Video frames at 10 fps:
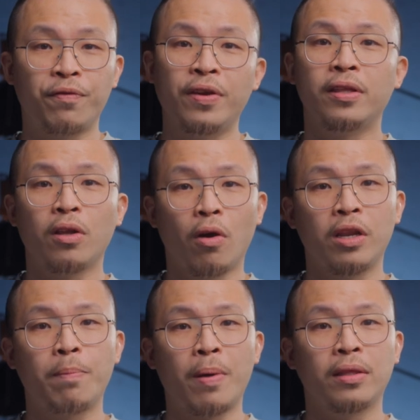think the
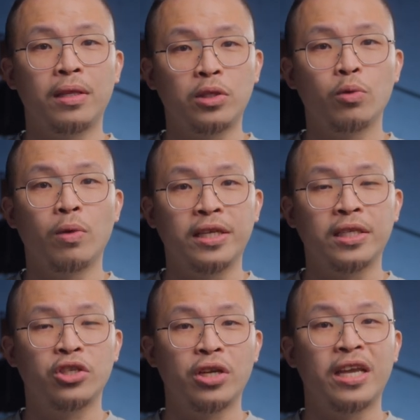only part these two
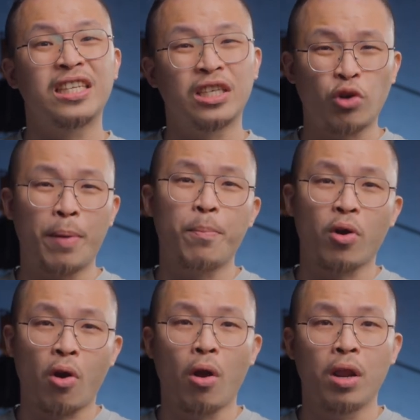lenses share is a
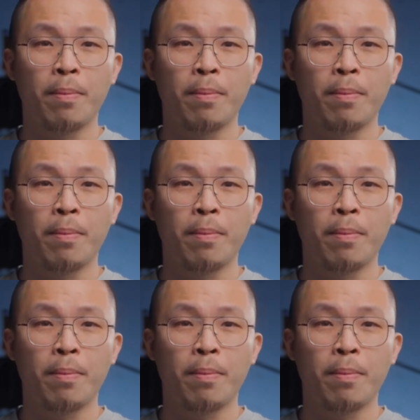tripod collar